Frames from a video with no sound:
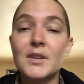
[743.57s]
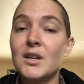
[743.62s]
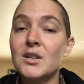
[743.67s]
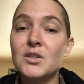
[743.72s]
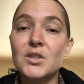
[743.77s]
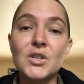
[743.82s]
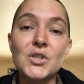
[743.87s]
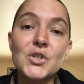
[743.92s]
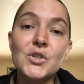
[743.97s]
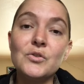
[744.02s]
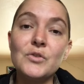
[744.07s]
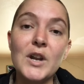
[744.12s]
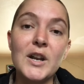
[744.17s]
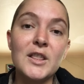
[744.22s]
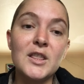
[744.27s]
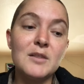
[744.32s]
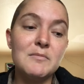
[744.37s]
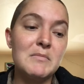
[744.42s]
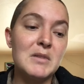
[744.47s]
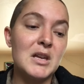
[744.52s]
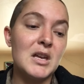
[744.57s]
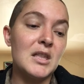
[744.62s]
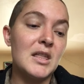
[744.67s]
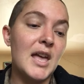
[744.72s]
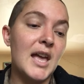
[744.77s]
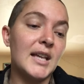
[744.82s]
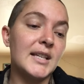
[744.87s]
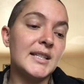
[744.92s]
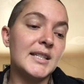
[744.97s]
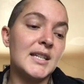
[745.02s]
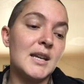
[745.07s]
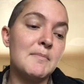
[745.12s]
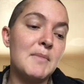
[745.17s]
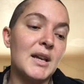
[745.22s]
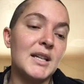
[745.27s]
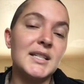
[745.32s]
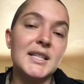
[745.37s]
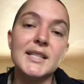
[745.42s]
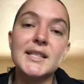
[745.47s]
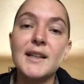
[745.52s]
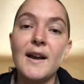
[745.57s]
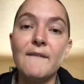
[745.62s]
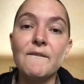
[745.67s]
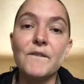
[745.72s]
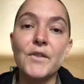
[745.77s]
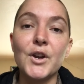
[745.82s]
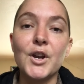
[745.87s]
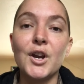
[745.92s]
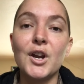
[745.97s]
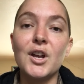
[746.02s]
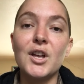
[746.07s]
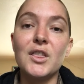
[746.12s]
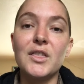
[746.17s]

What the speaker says: just your run-of-the-mill like stomach discomfort.